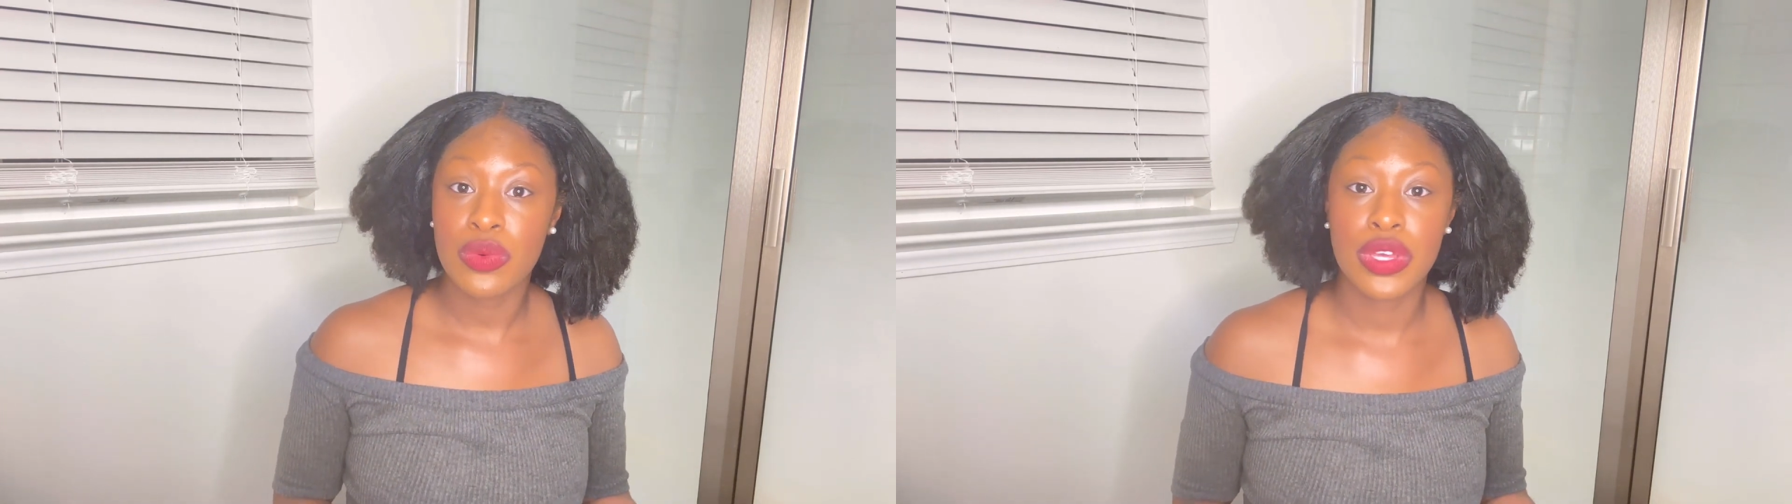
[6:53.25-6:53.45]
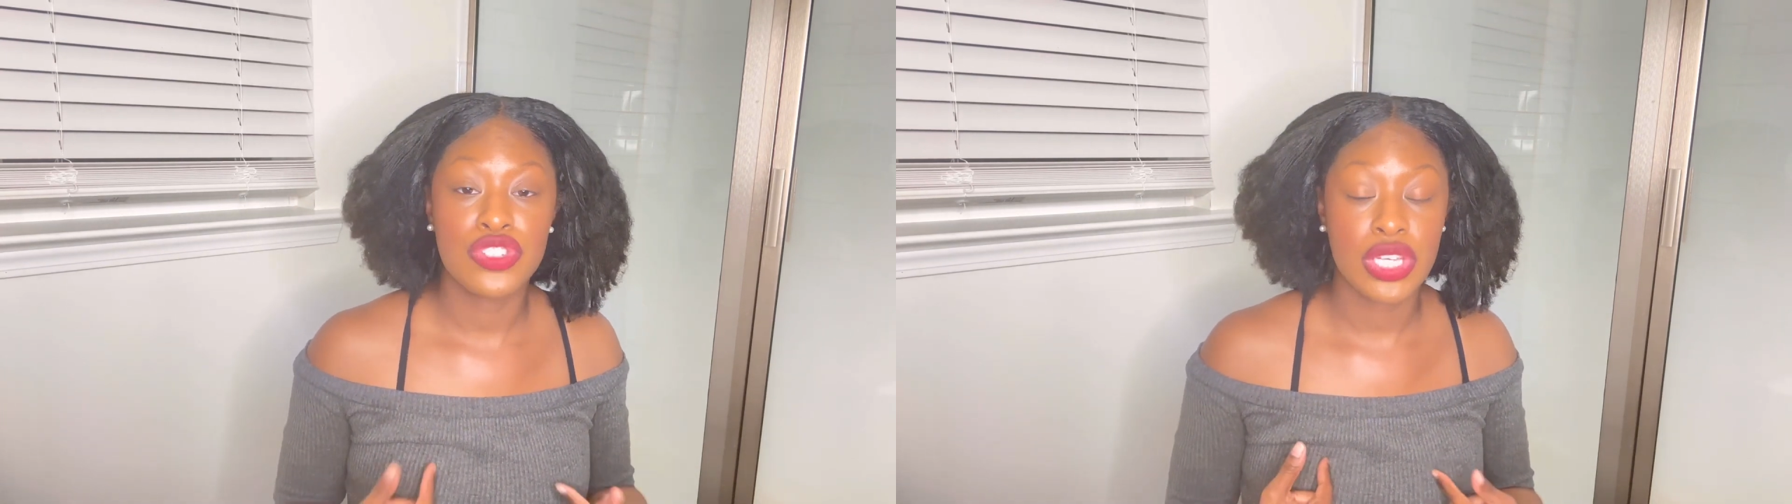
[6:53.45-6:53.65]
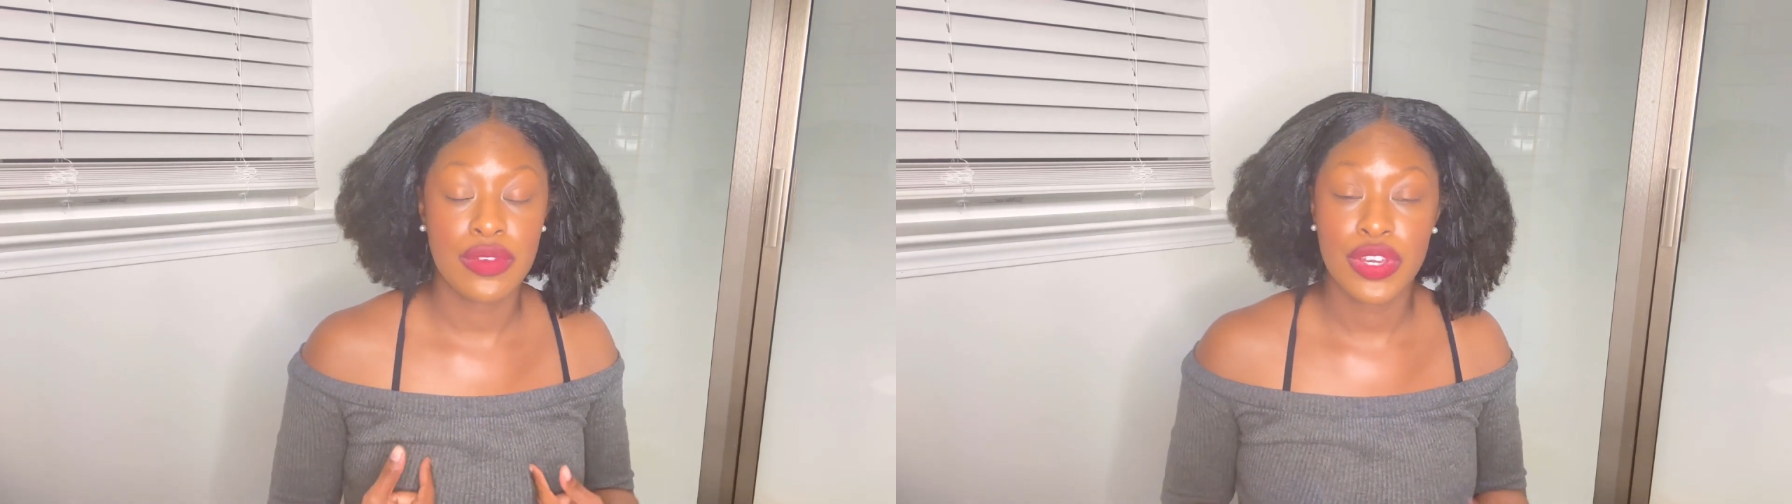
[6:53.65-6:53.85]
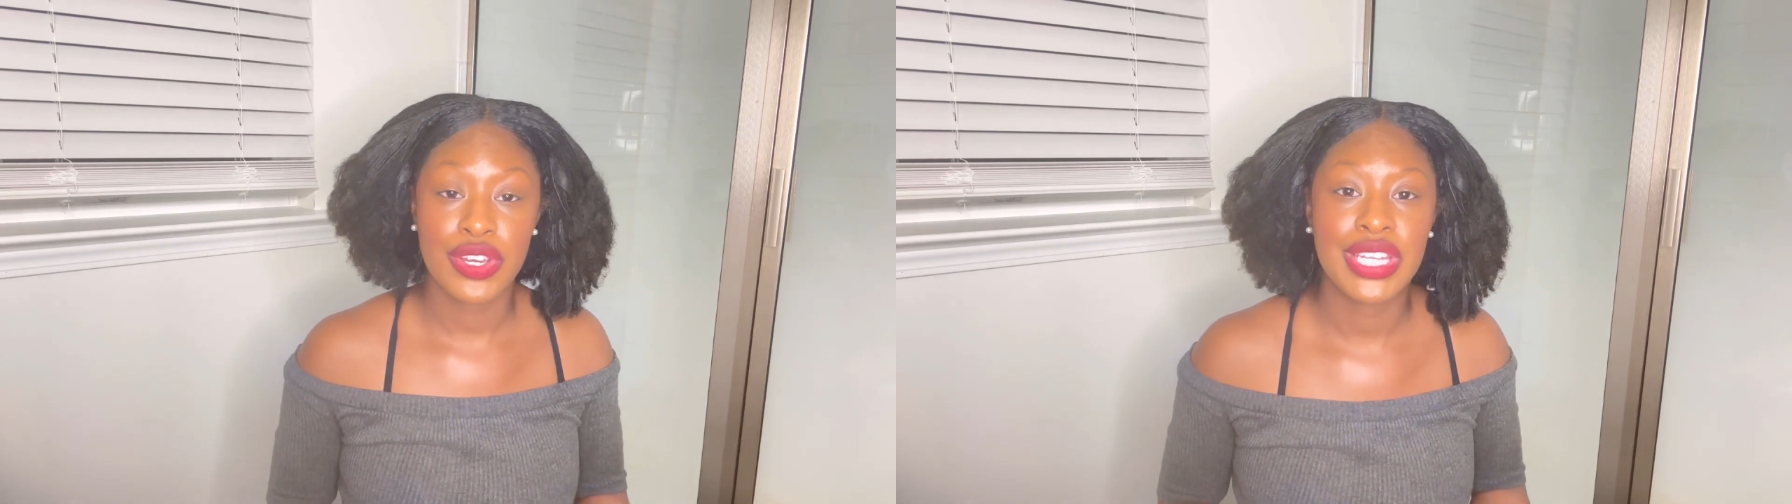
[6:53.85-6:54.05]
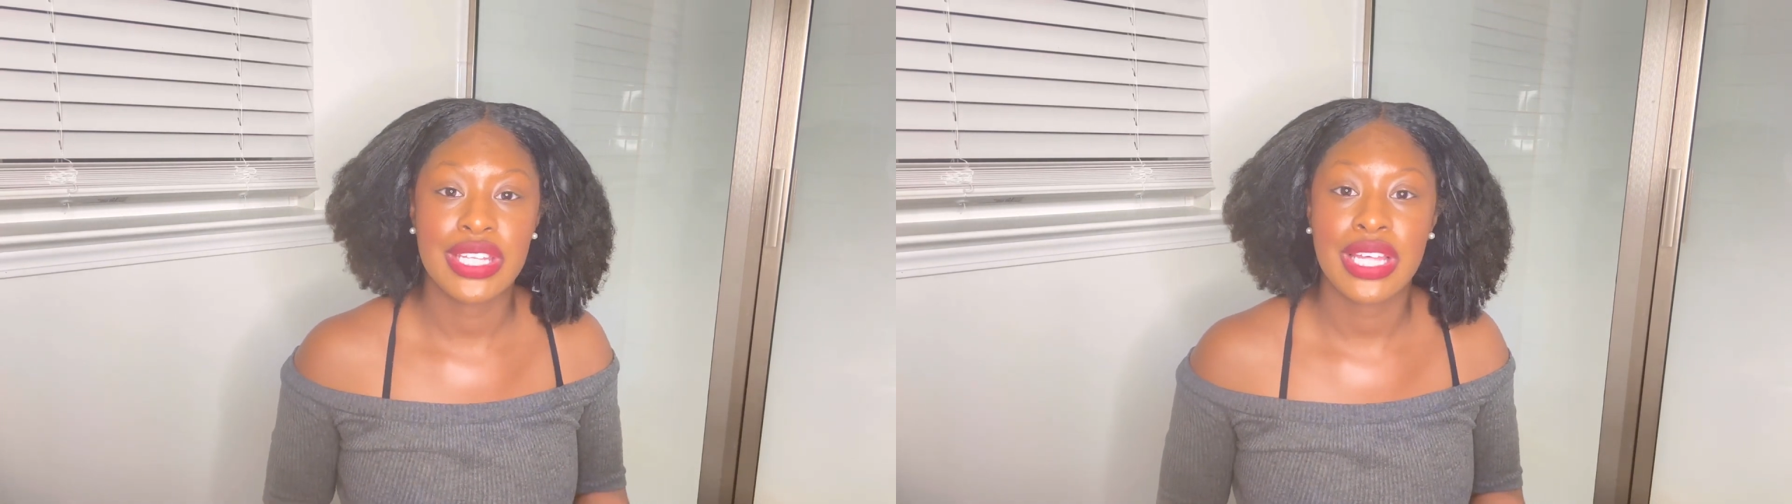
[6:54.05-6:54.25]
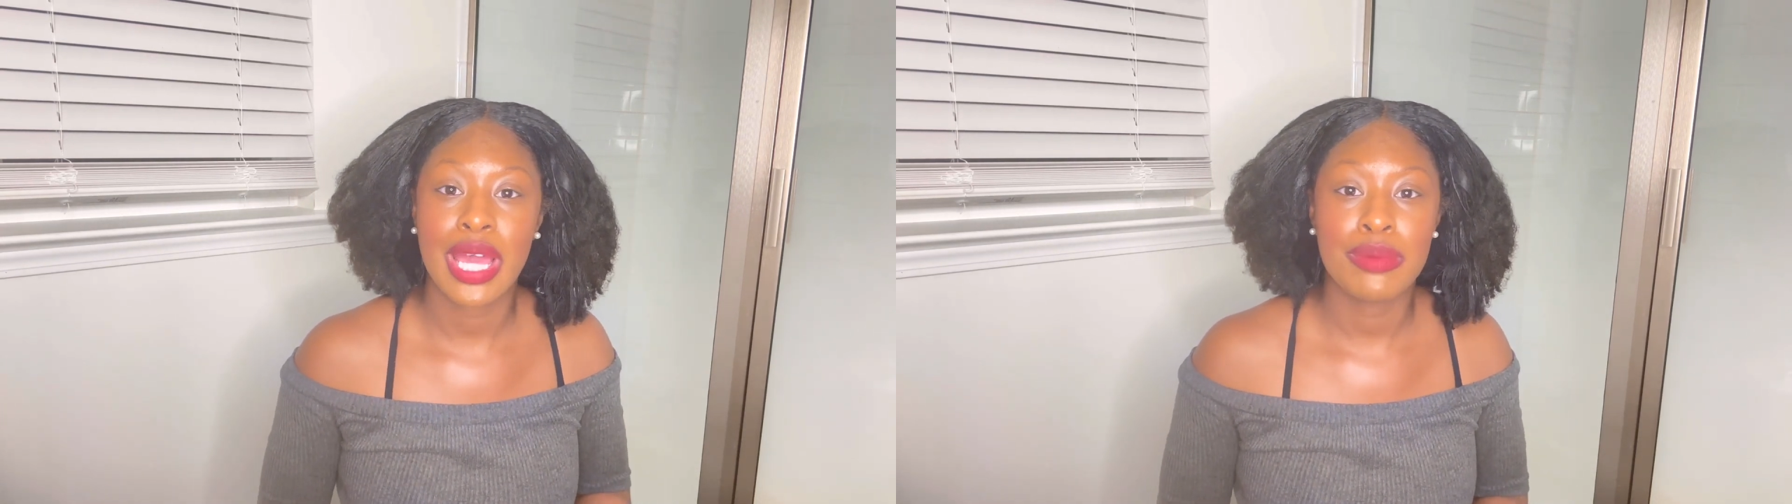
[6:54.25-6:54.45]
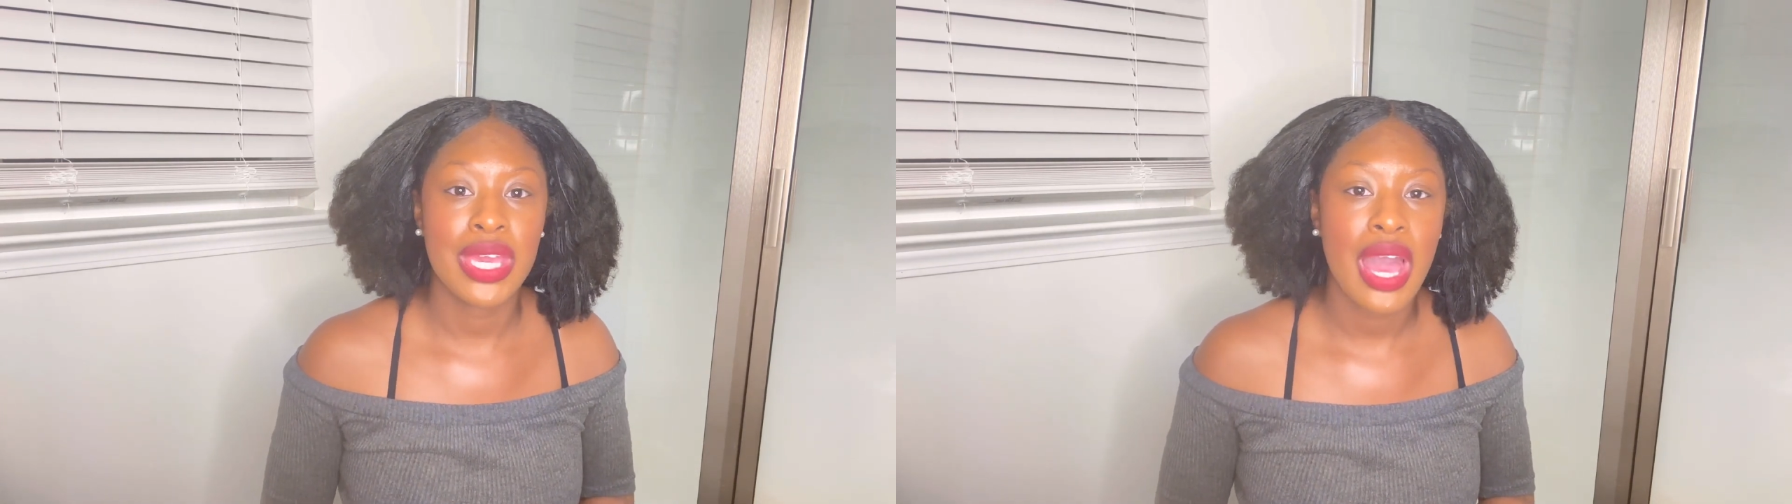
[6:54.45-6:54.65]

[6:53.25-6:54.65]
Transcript: which if you're anything like me,